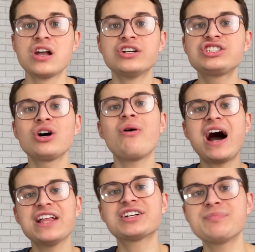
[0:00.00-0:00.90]
Show
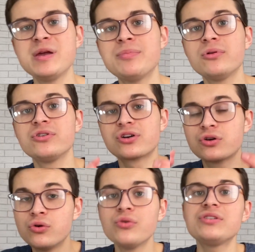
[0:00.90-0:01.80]
other people your
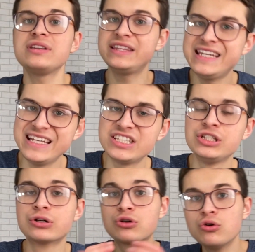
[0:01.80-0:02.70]
good deeds,
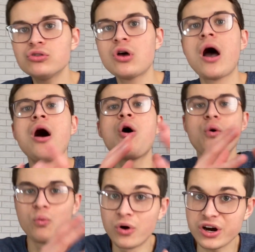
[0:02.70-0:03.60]
your good
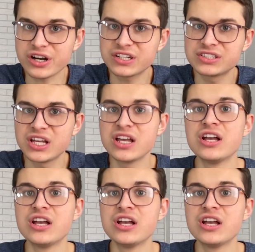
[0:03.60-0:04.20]
works,